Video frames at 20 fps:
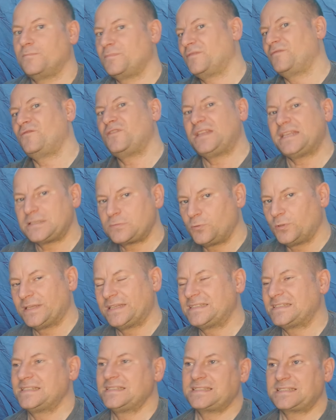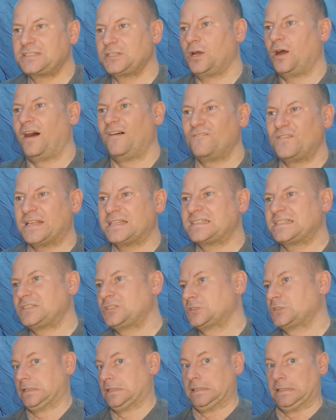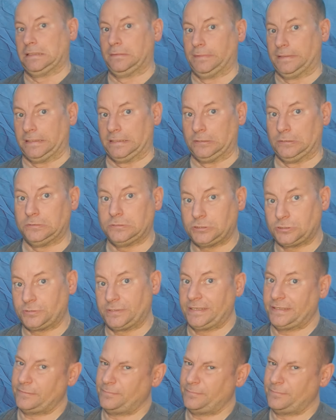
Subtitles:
But for this one instance, I fancy a little bit of luxury.